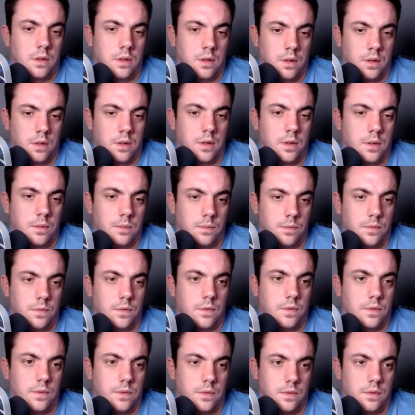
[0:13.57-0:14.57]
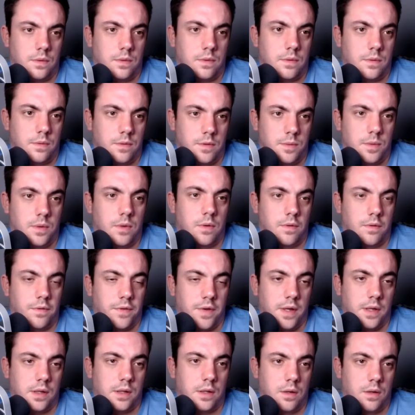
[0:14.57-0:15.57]
Um, there's been a lot
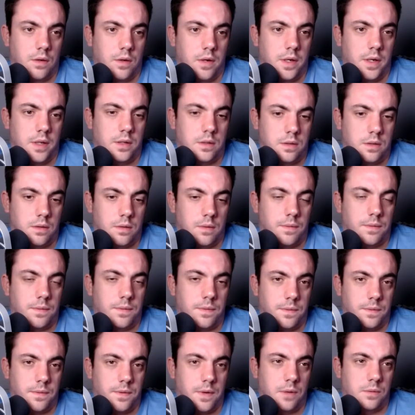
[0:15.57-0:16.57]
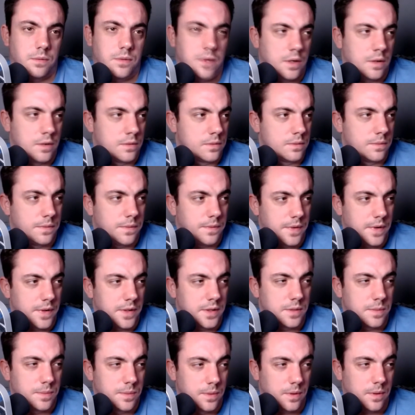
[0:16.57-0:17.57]
of headlines, a lot of photos on
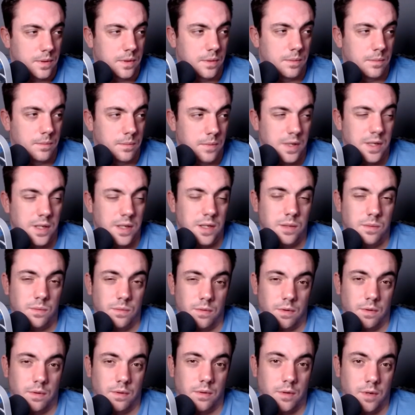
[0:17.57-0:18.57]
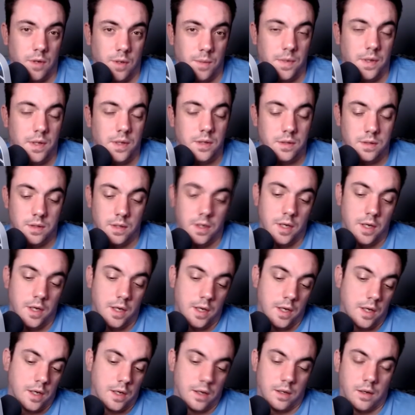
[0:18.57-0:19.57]
Facebook and memes and comments.
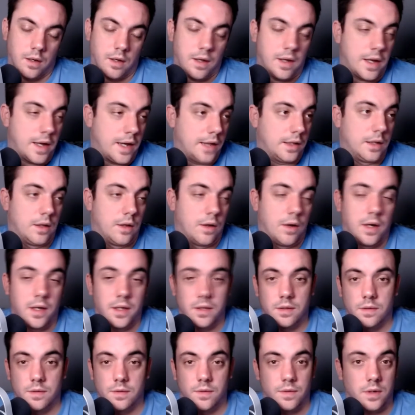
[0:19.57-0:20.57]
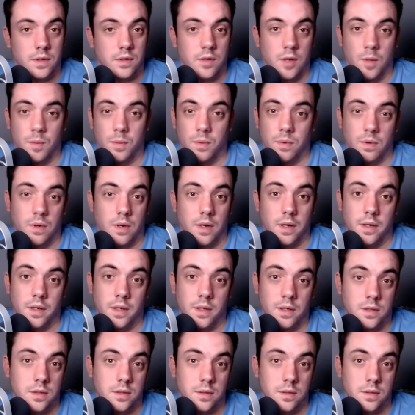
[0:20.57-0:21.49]
Like headlines, for example, like this.